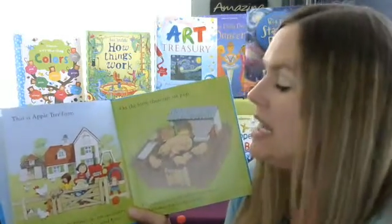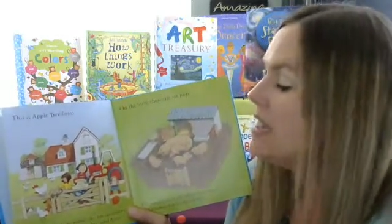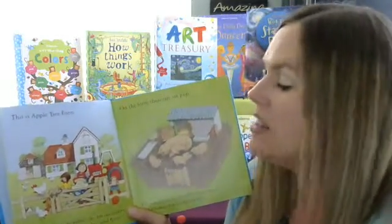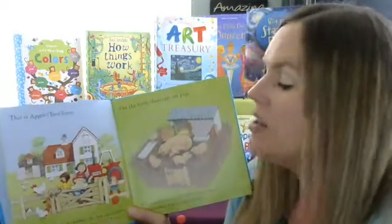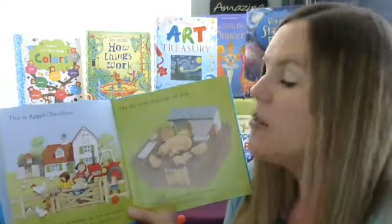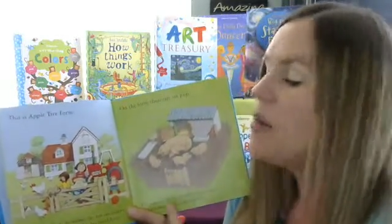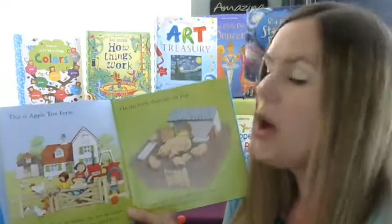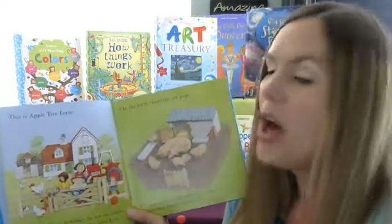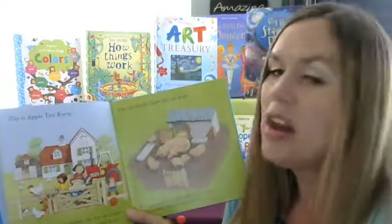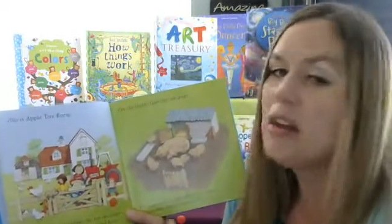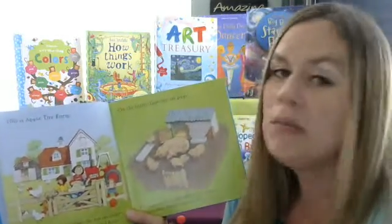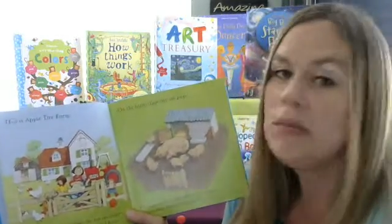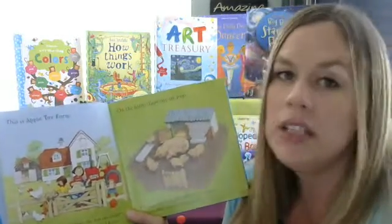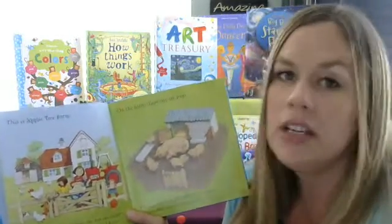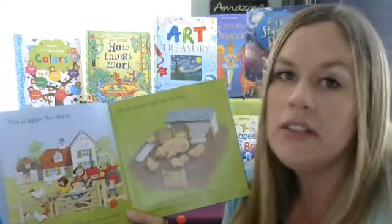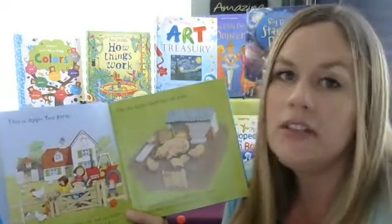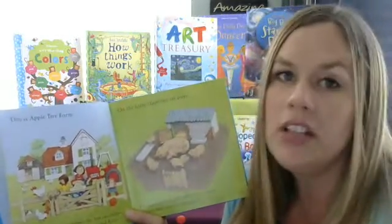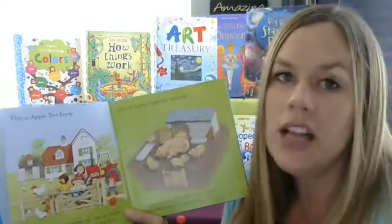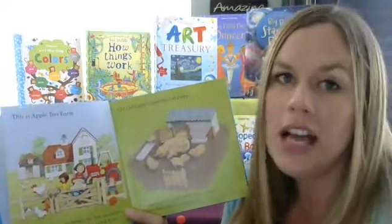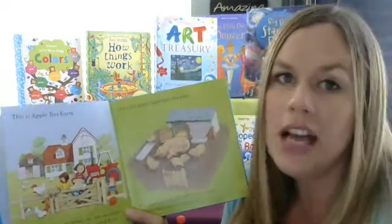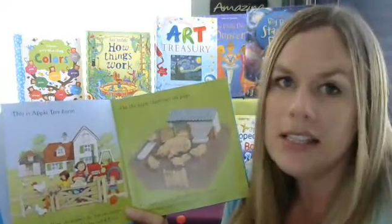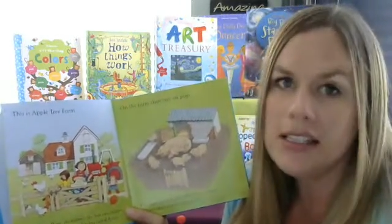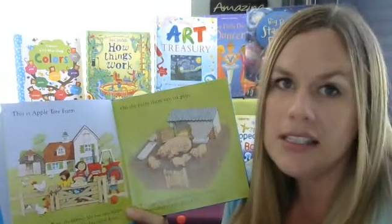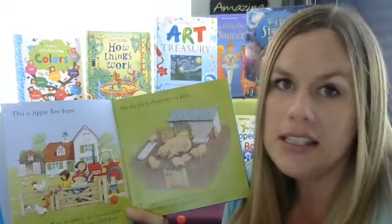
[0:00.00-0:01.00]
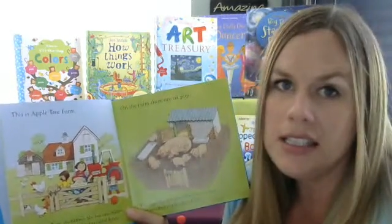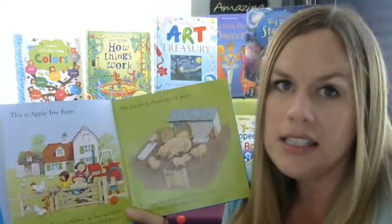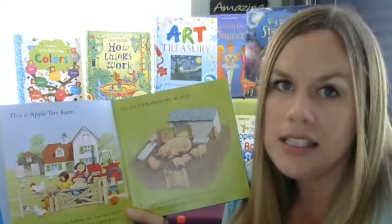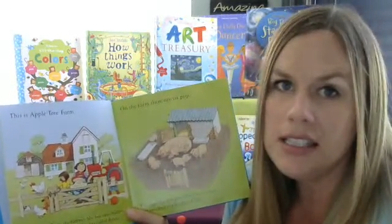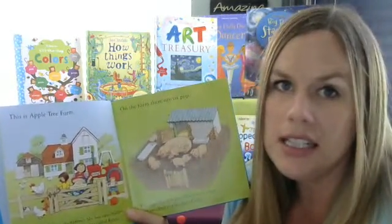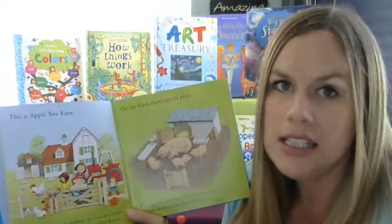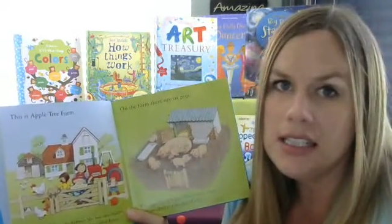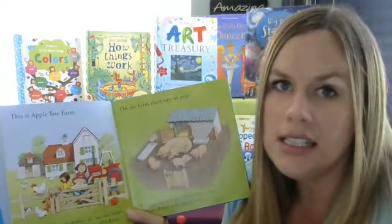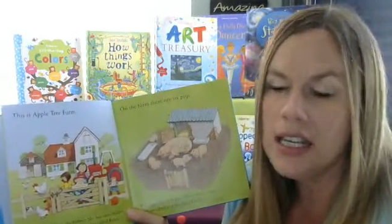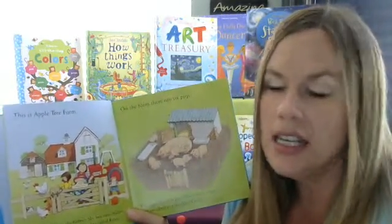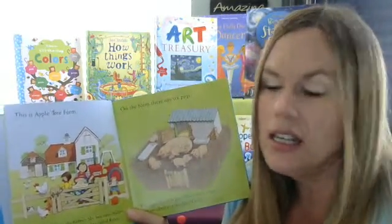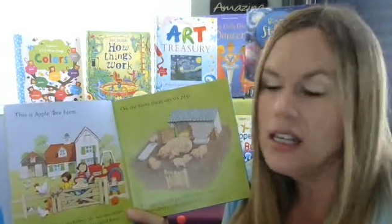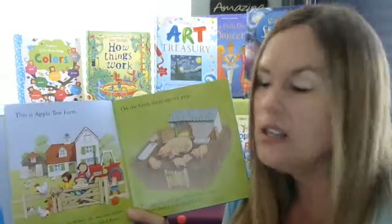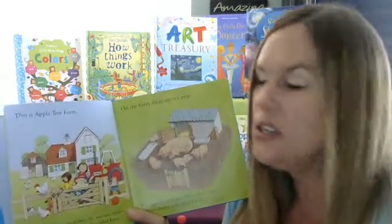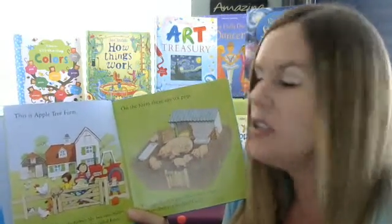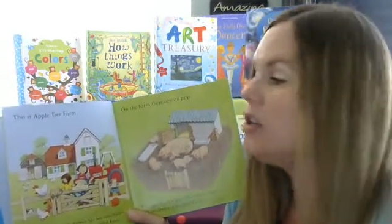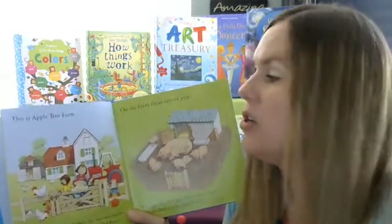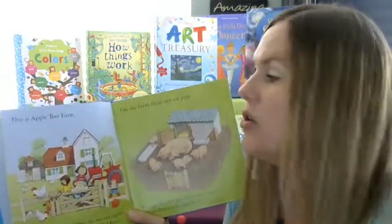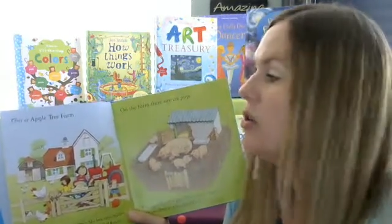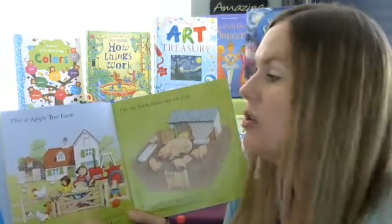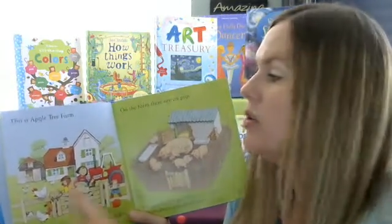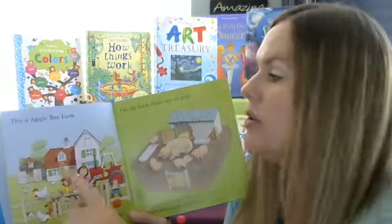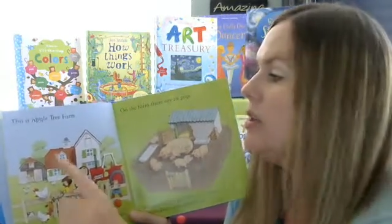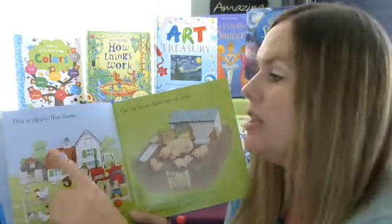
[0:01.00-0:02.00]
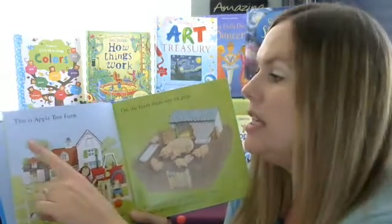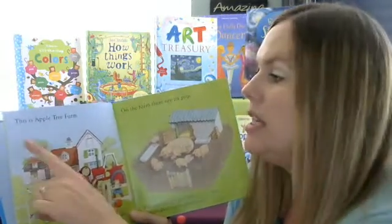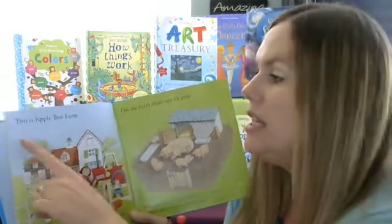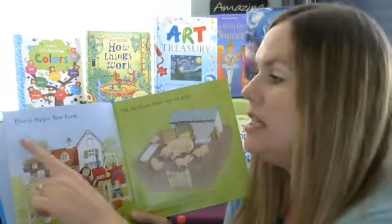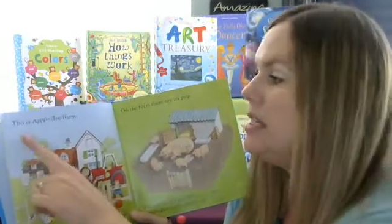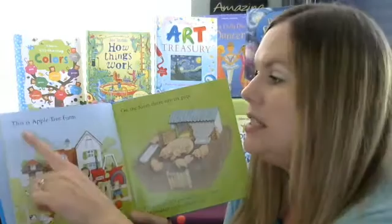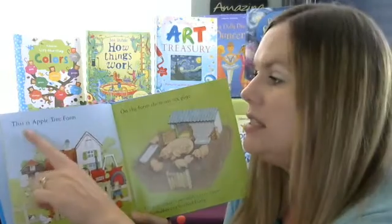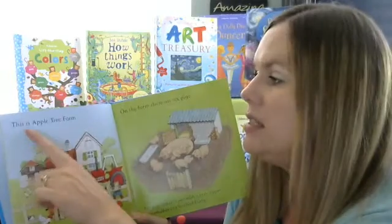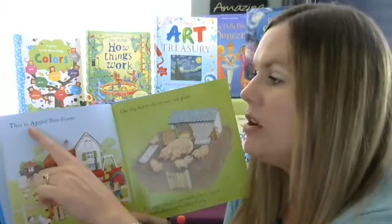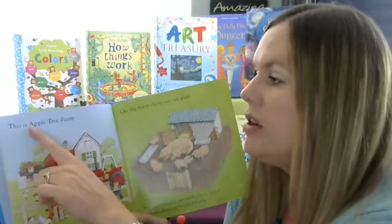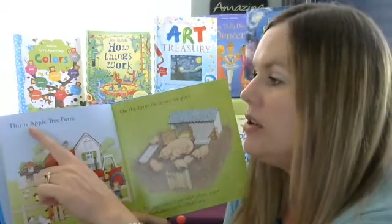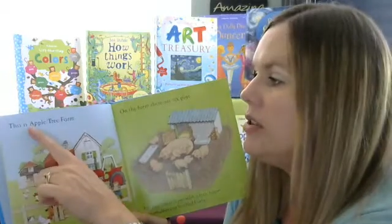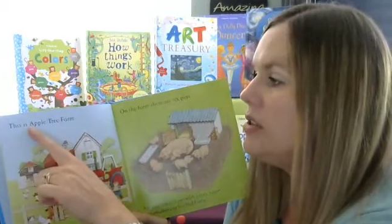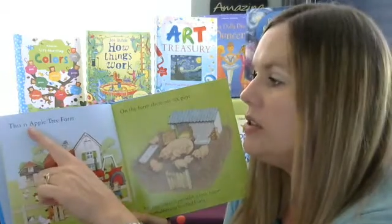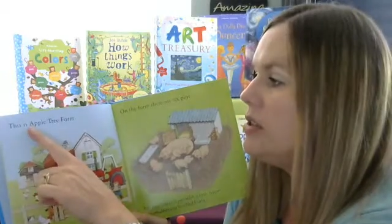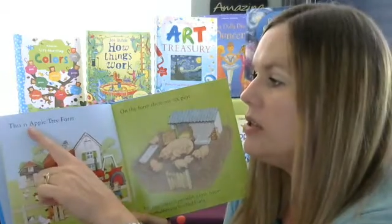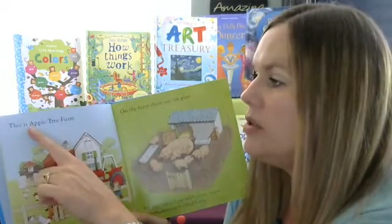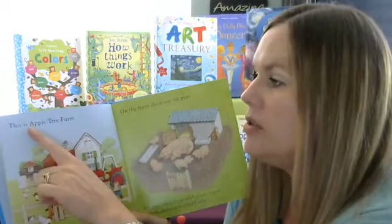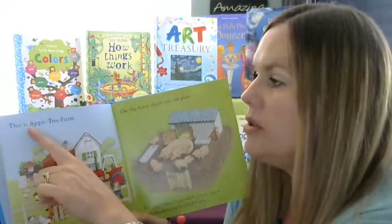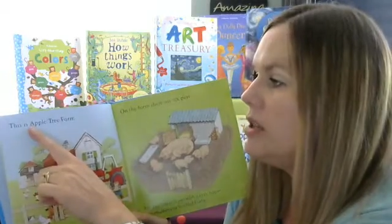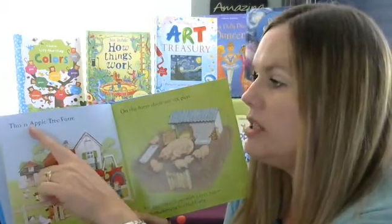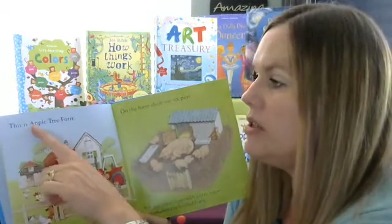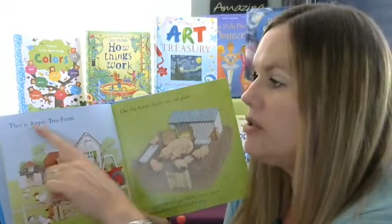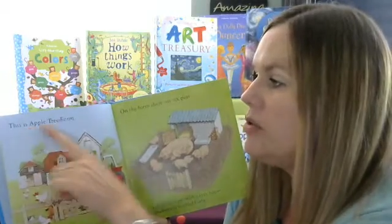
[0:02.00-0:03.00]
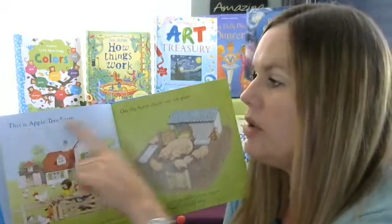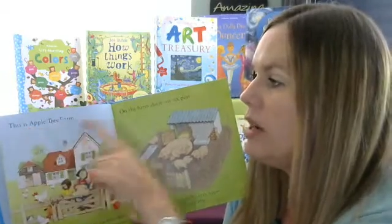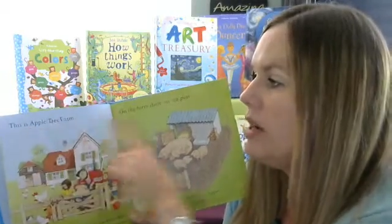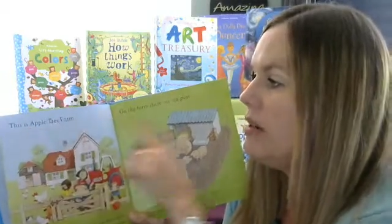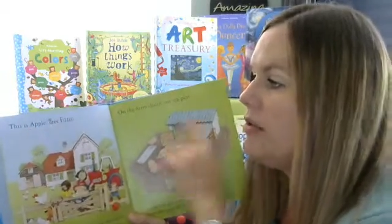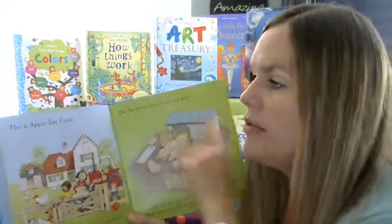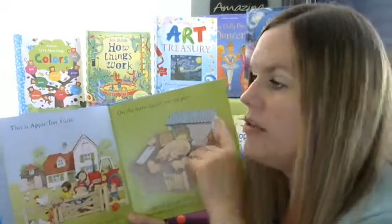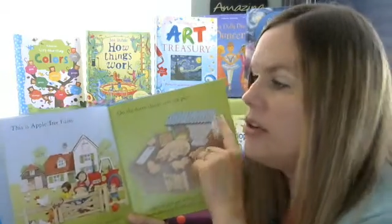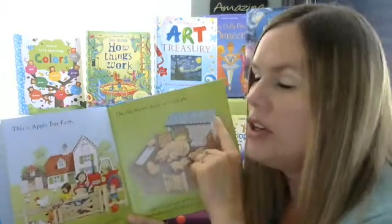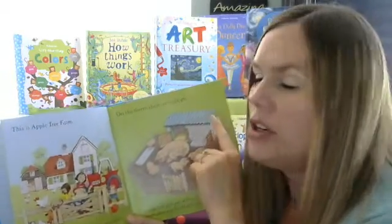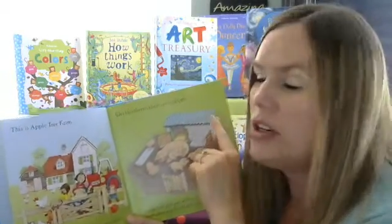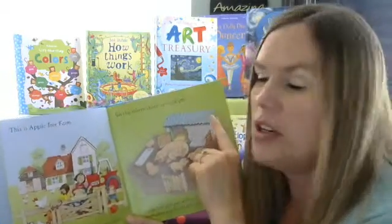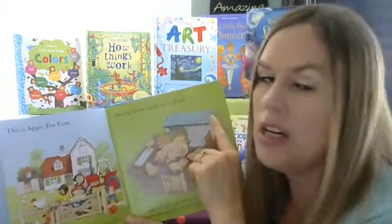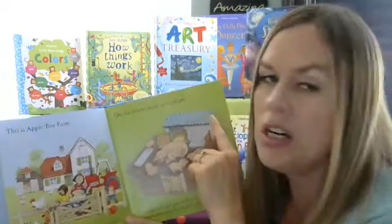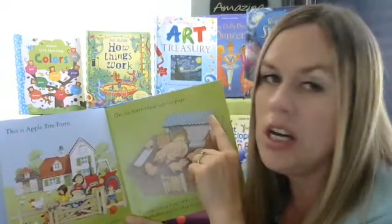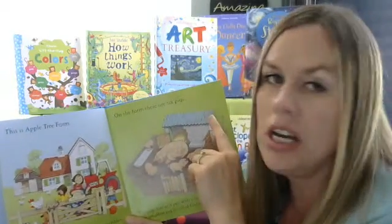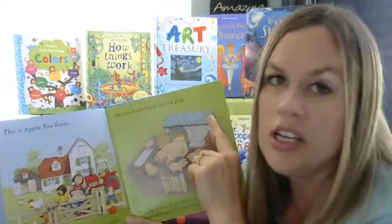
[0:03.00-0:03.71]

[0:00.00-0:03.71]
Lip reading: The bottom level adds in details. So this also is great for